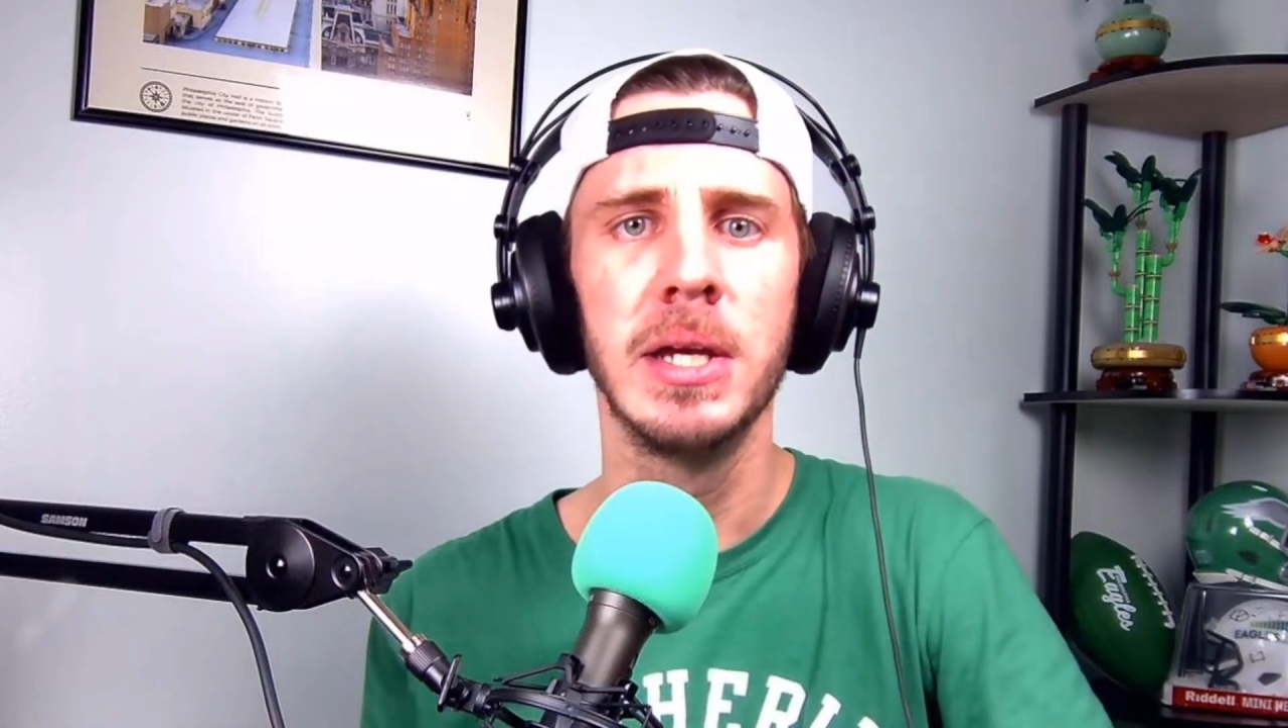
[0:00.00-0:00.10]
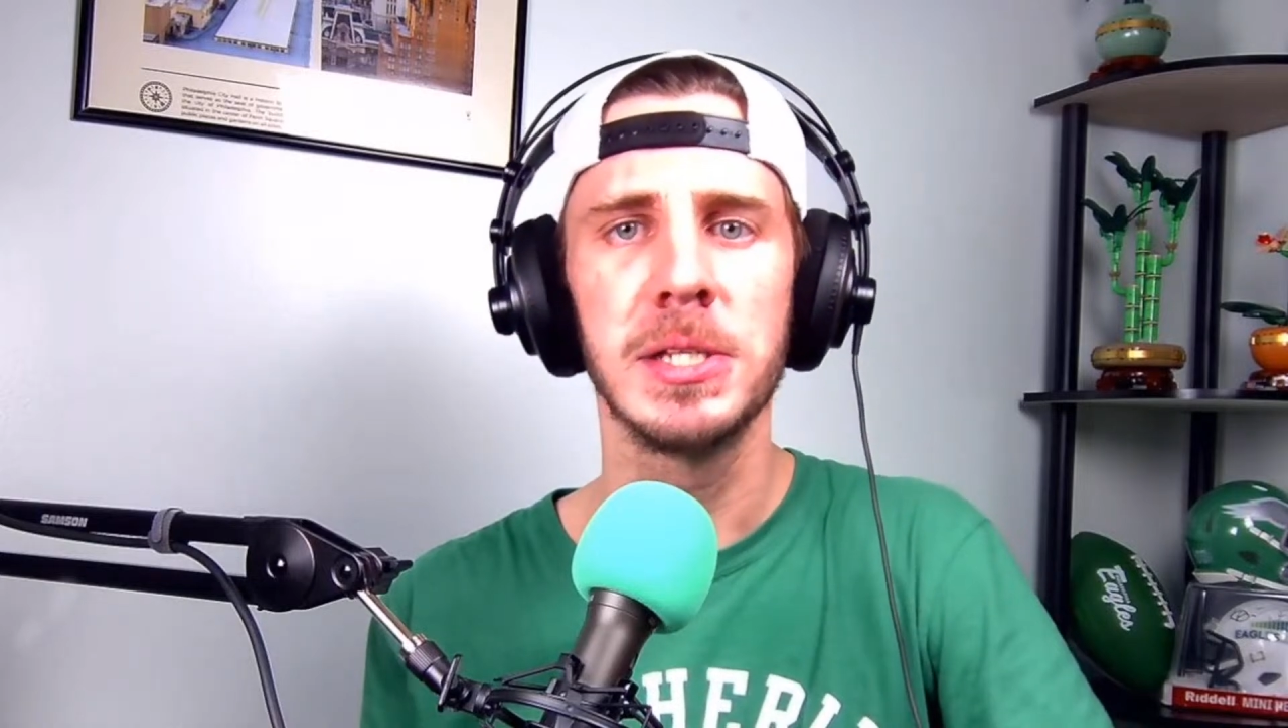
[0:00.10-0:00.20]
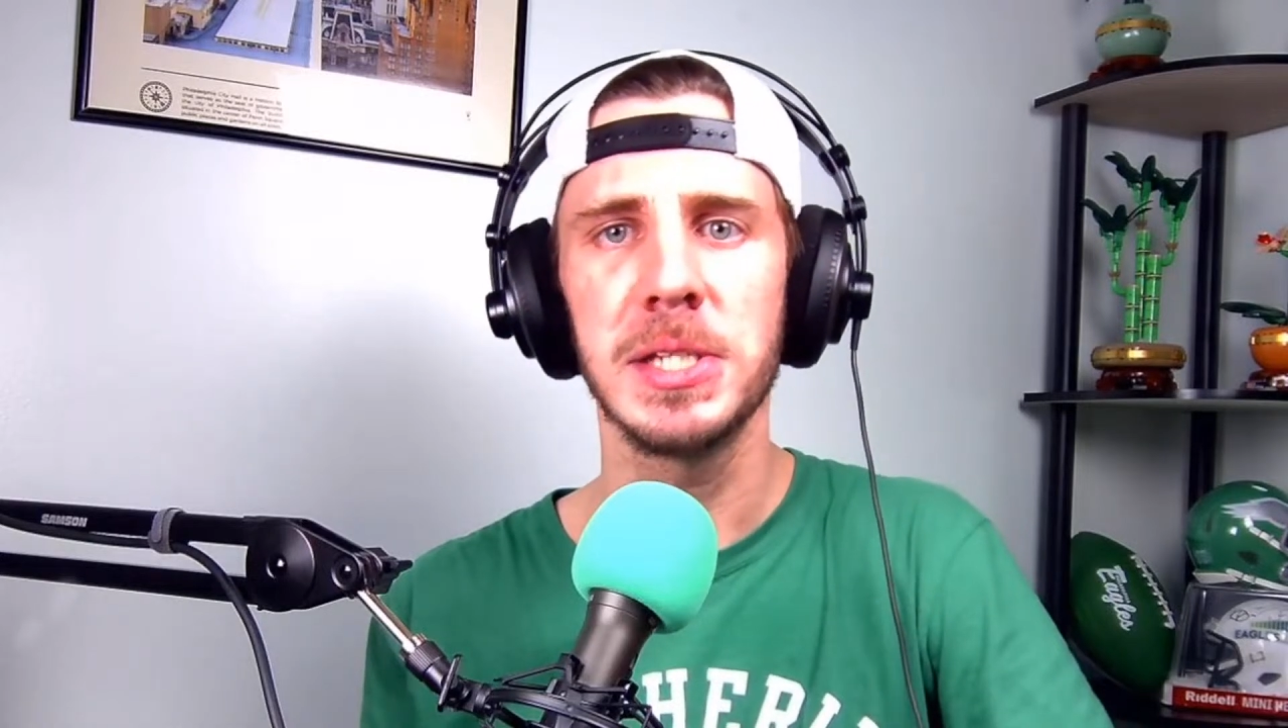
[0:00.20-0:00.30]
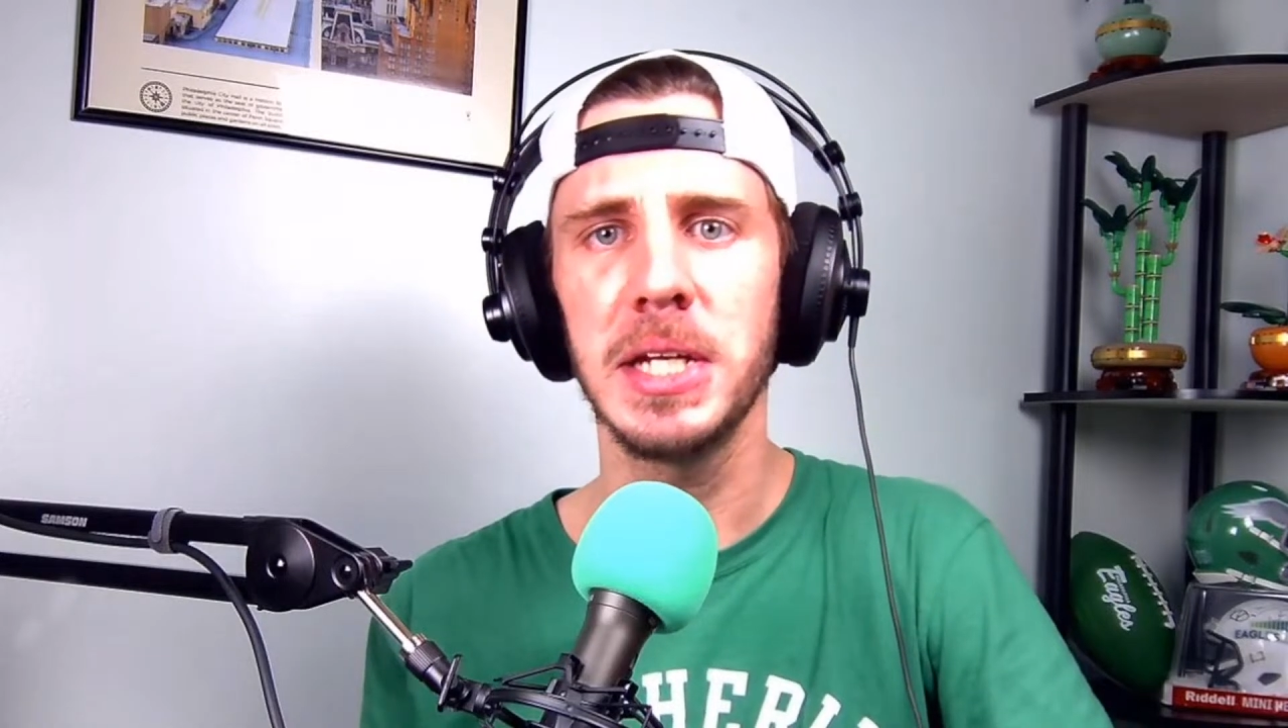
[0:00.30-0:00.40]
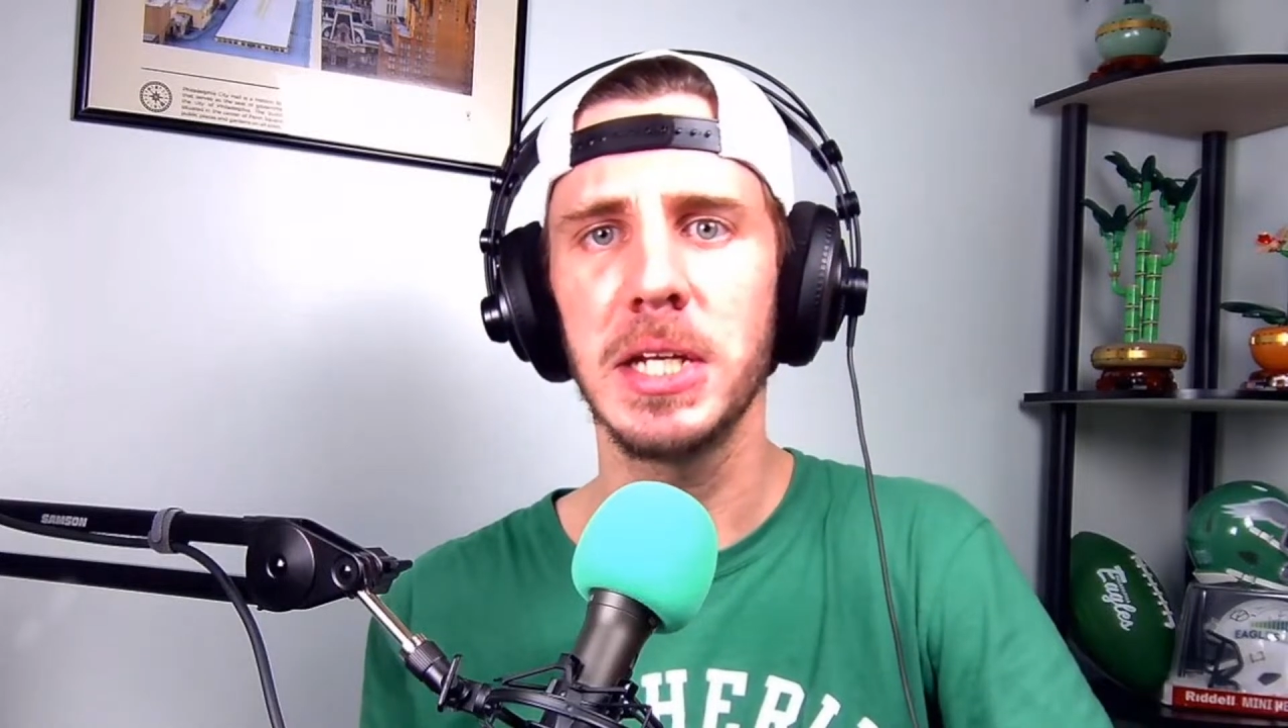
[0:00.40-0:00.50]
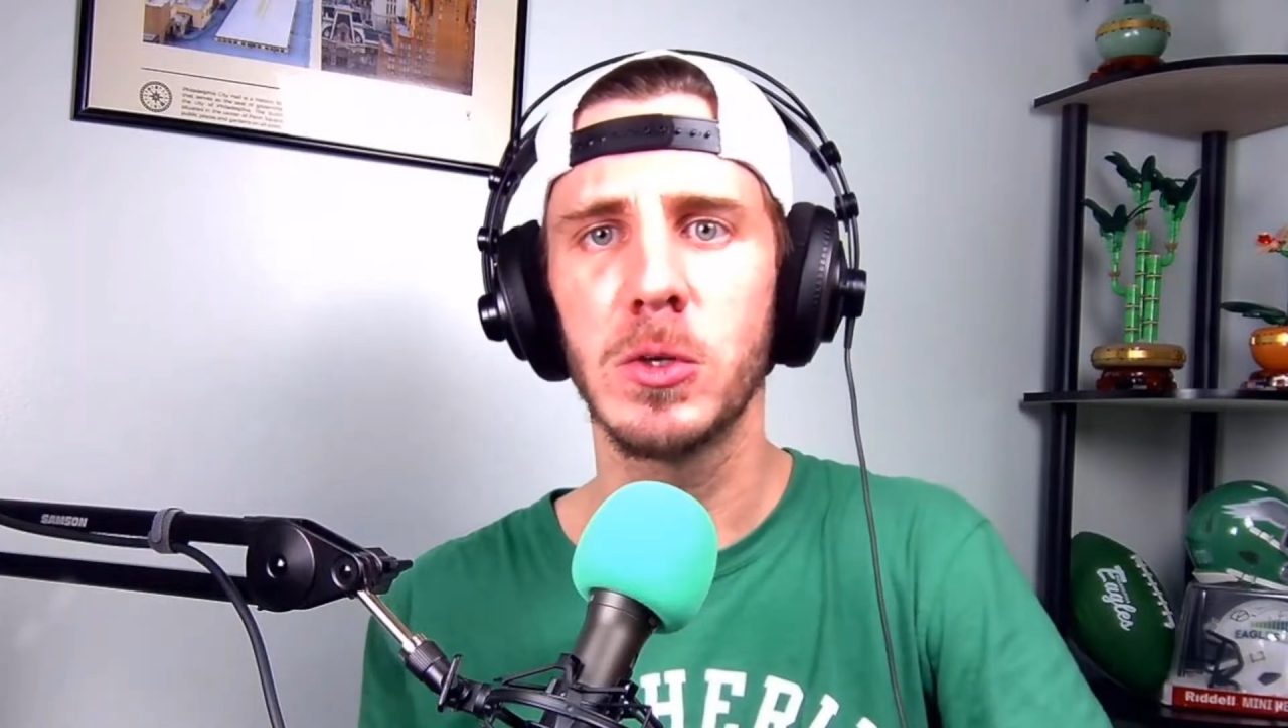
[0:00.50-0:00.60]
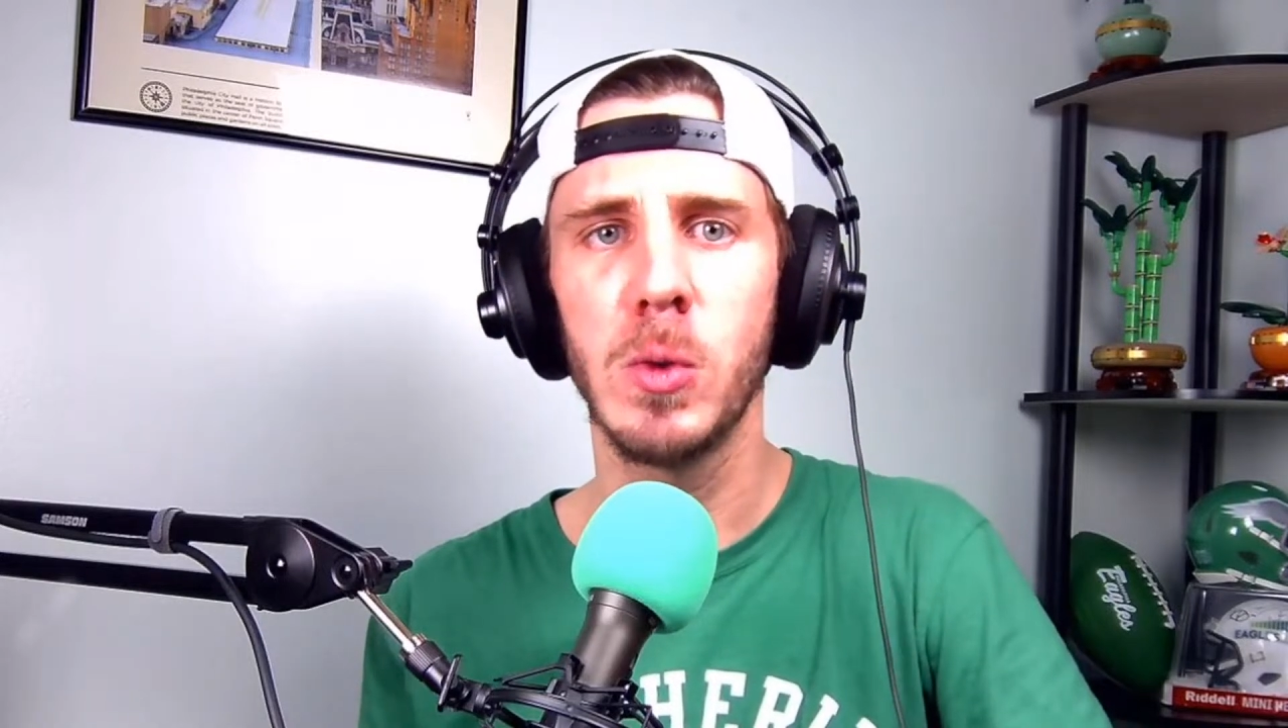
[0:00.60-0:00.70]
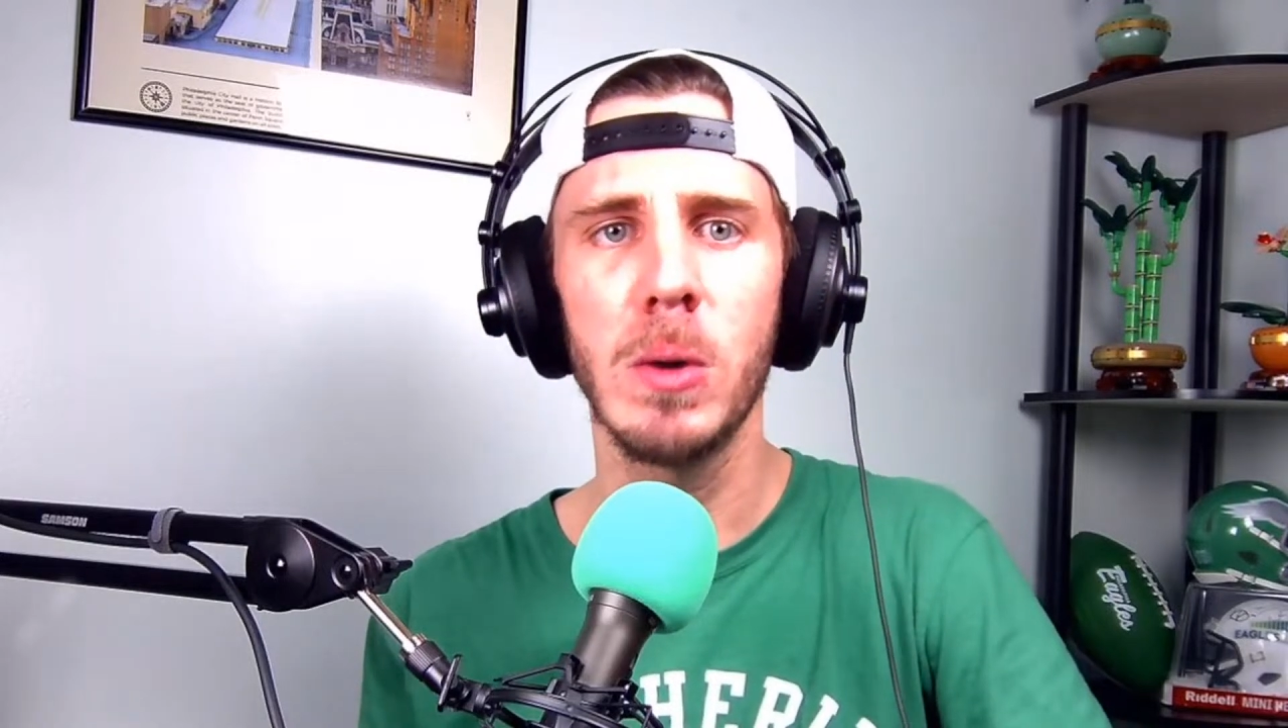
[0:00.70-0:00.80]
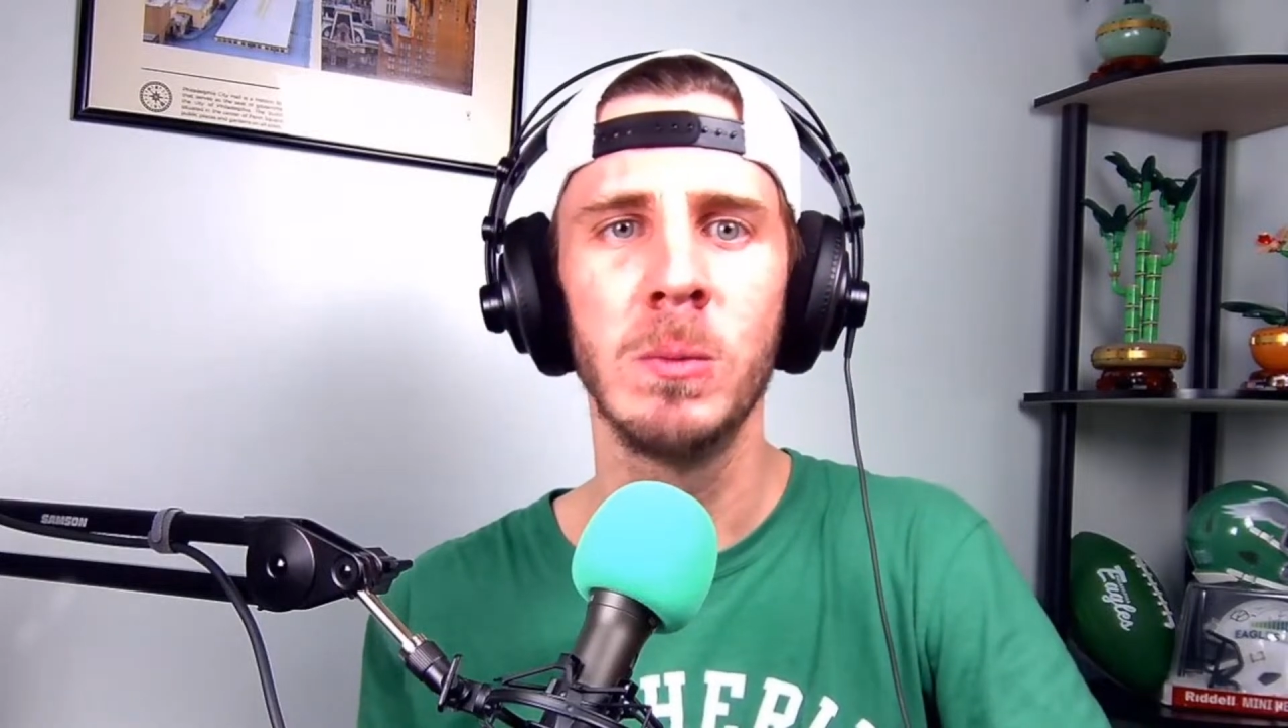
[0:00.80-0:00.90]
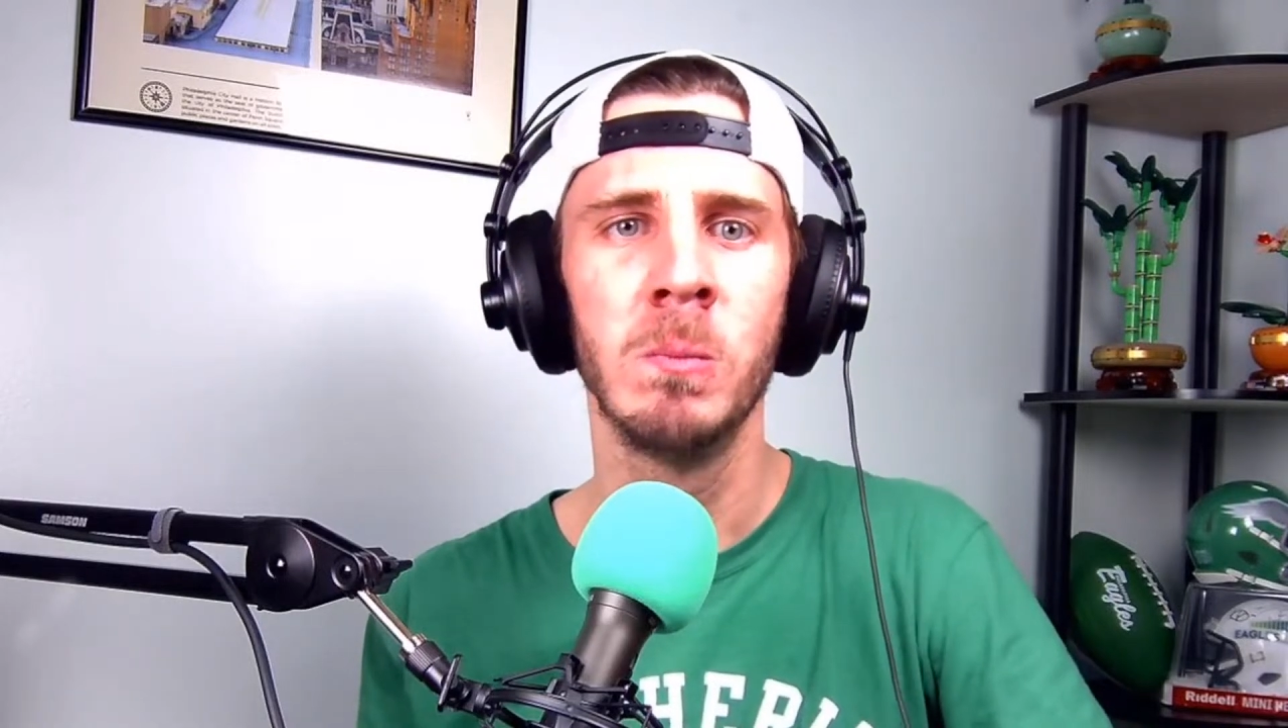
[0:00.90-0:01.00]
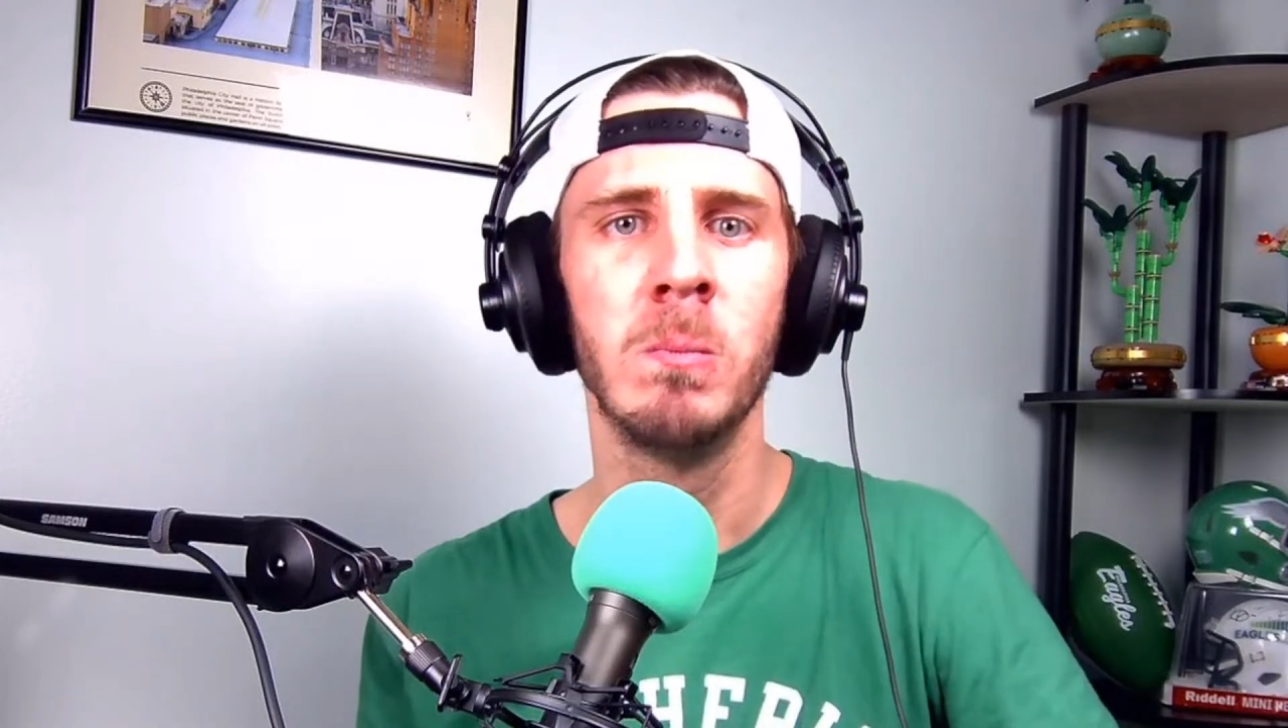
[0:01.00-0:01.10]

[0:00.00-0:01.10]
stated, quote,